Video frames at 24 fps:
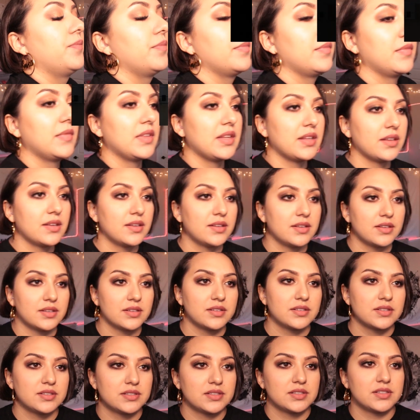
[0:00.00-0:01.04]

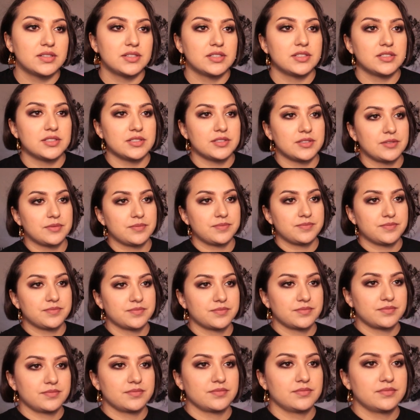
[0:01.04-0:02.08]

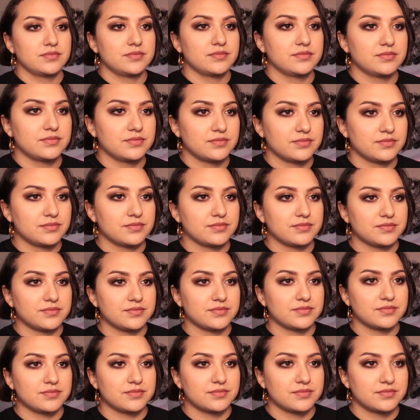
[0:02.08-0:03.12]

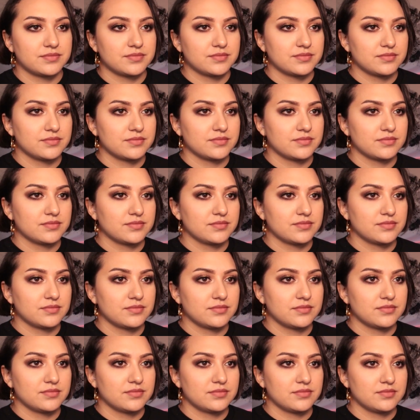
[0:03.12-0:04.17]

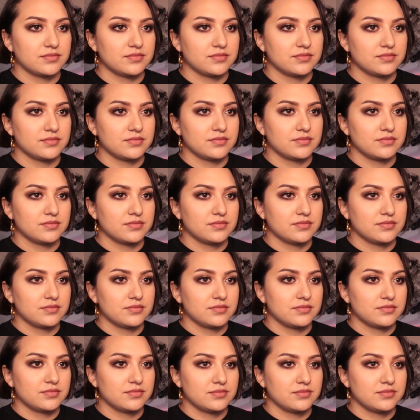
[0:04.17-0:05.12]
Nothing is said.